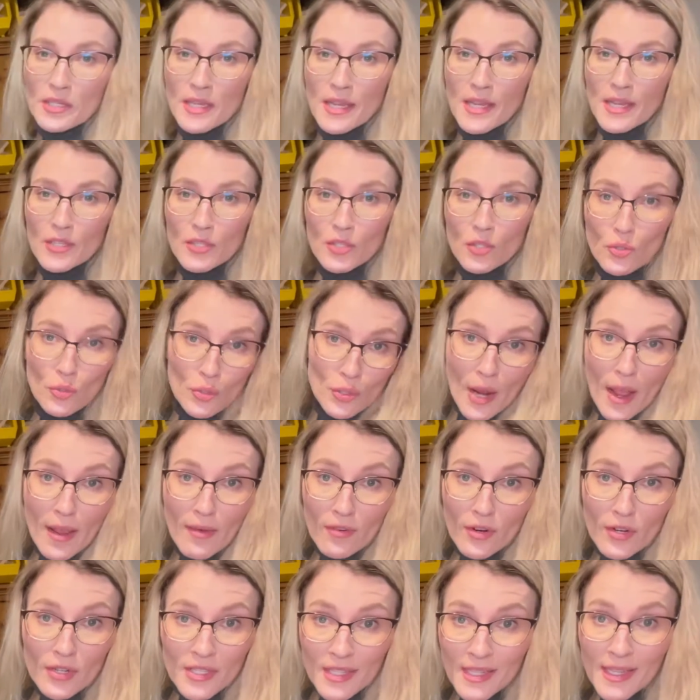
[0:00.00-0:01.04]
take a
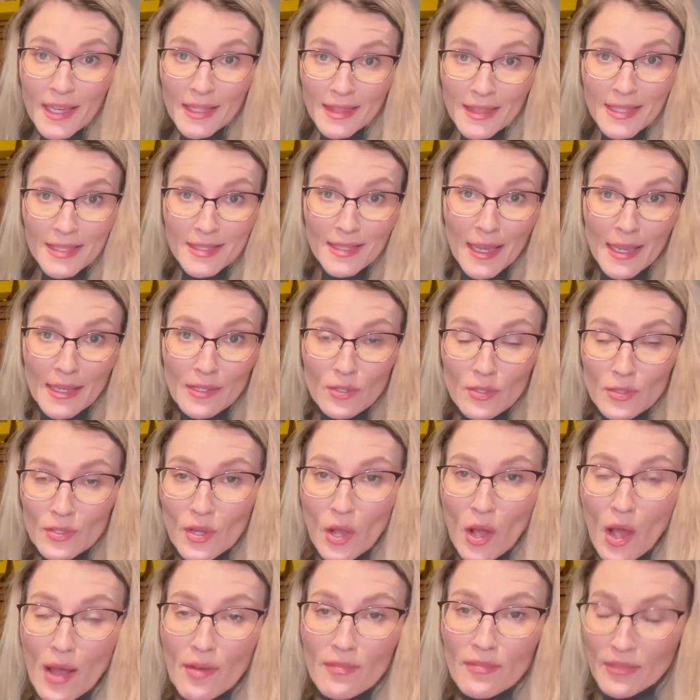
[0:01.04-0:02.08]
screwdriver to get these handles
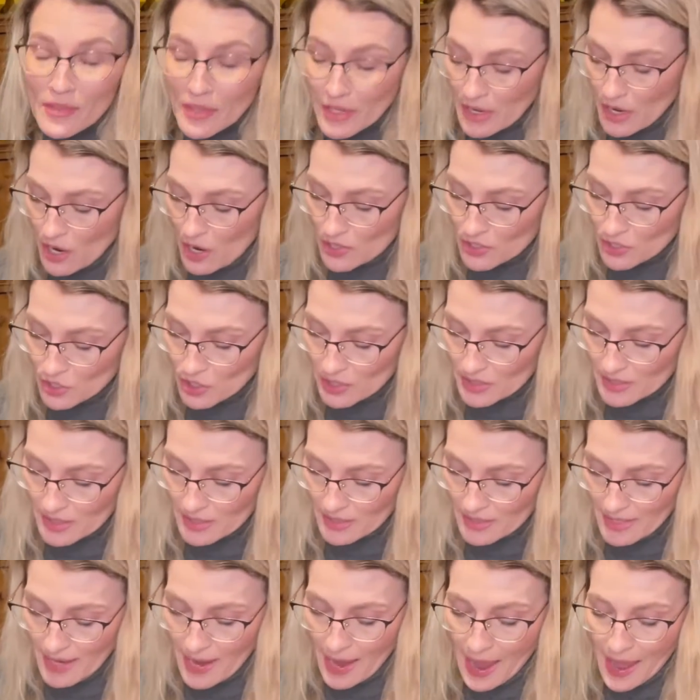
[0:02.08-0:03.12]
off. They are just
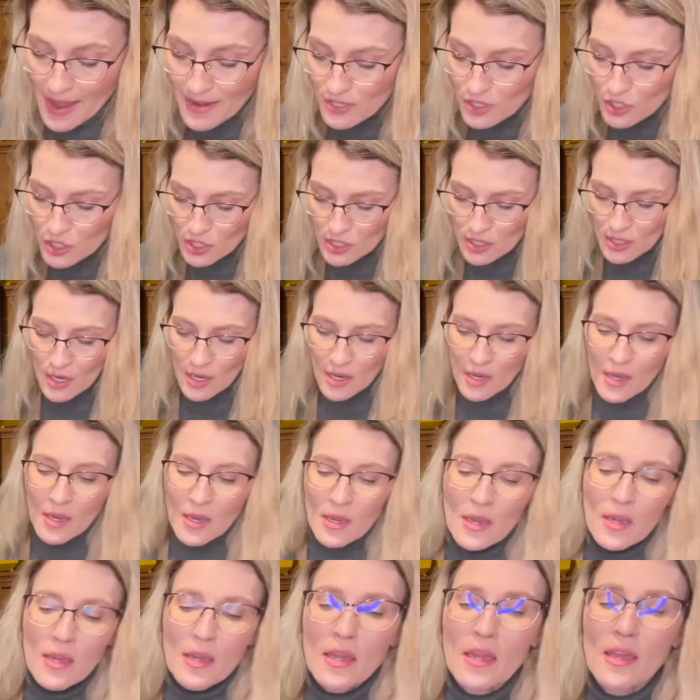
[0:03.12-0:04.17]
attached
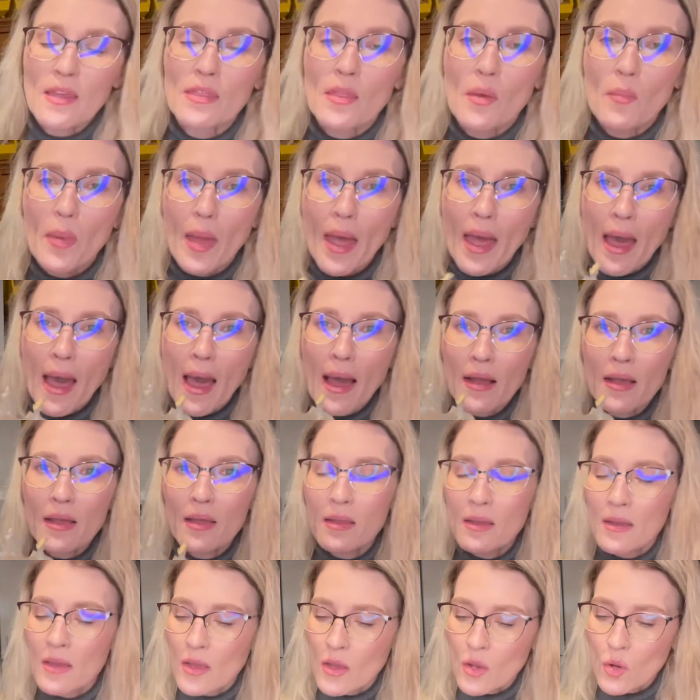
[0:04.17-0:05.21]
in the back
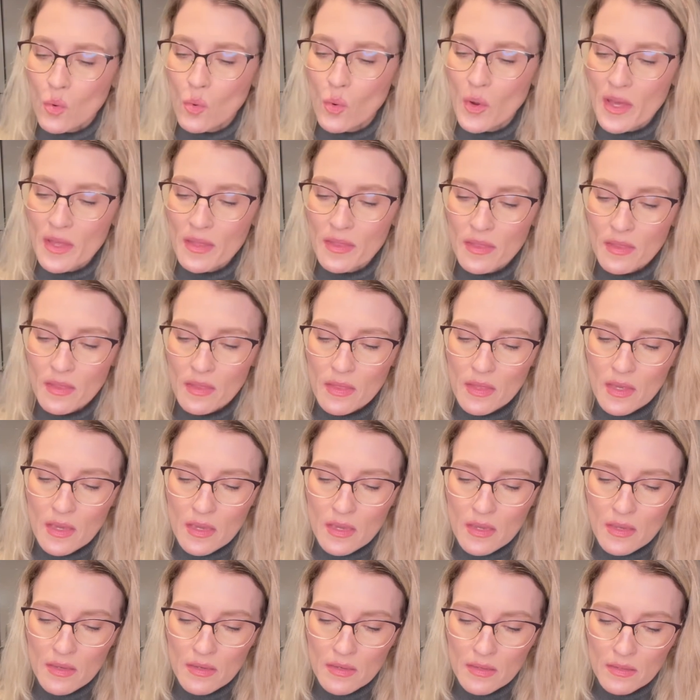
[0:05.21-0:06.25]
with
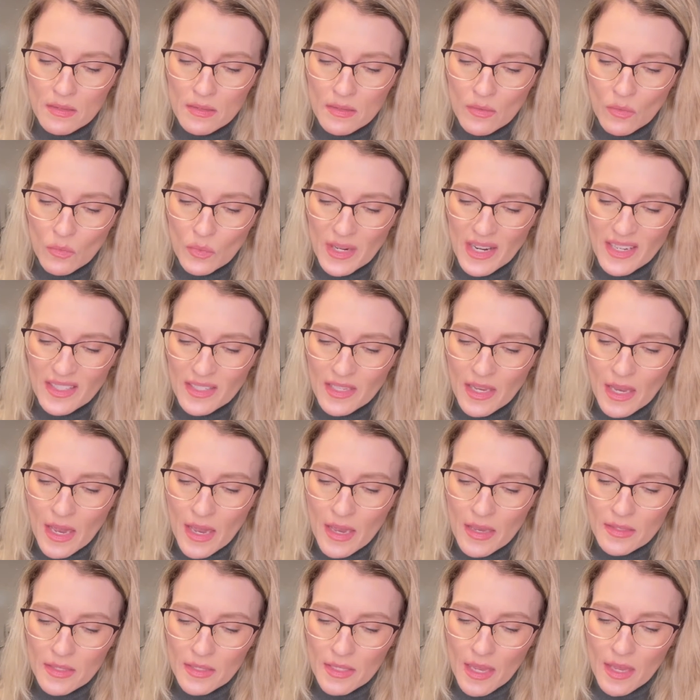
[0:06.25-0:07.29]
these. When I
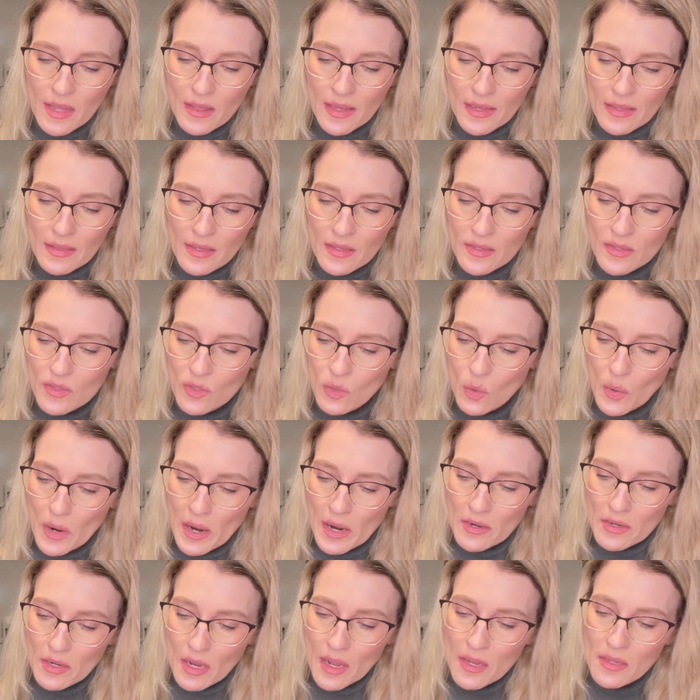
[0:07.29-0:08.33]
say like these
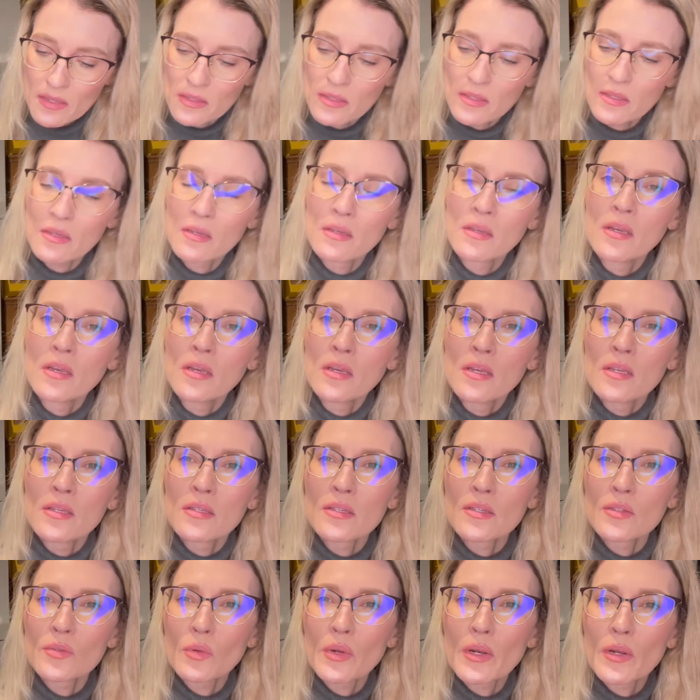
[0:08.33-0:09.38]
square nuts,
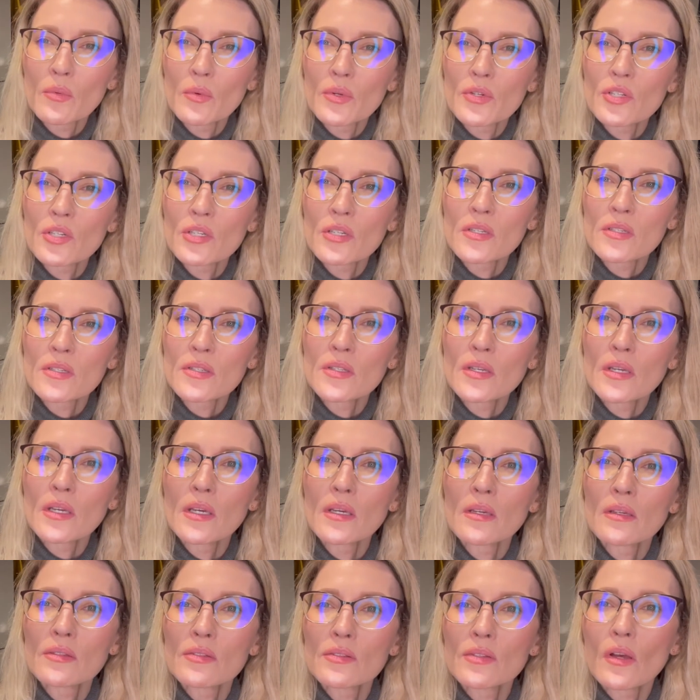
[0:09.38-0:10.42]
this is what I want you to
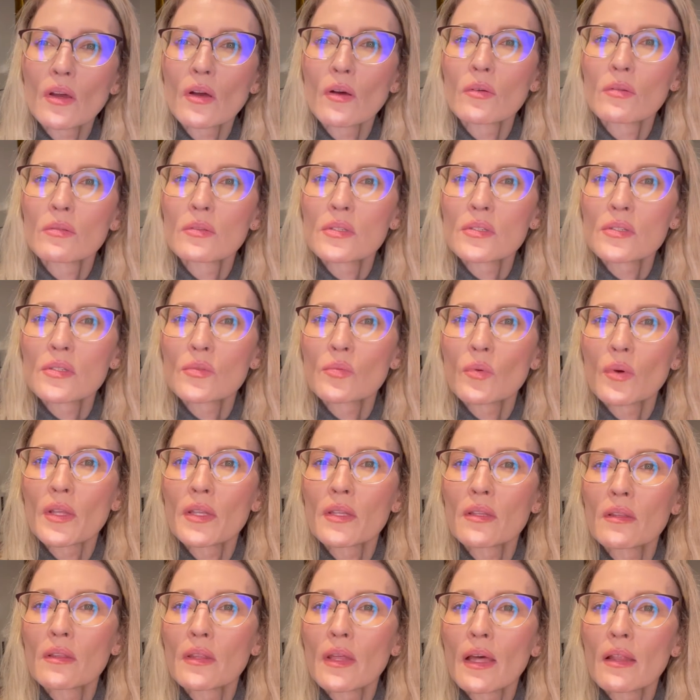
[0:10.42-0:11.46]
see. So this is
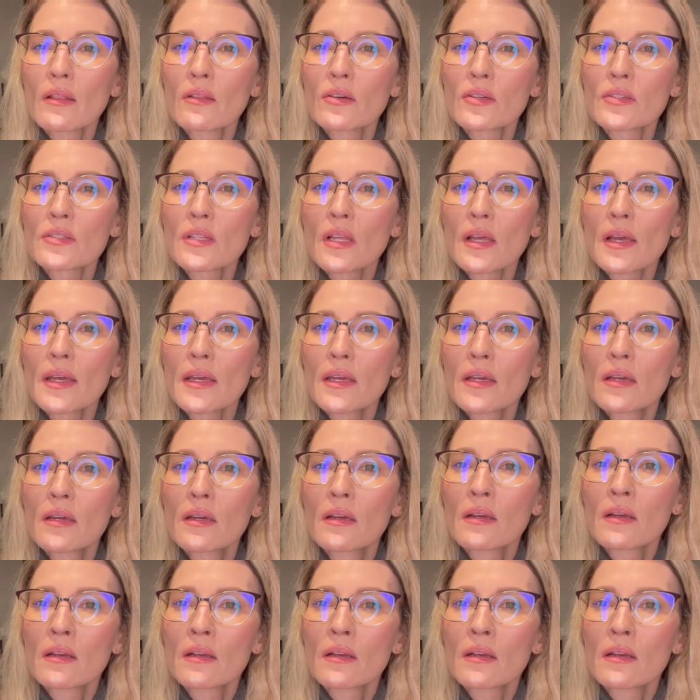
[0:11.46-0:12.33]
what that looks like.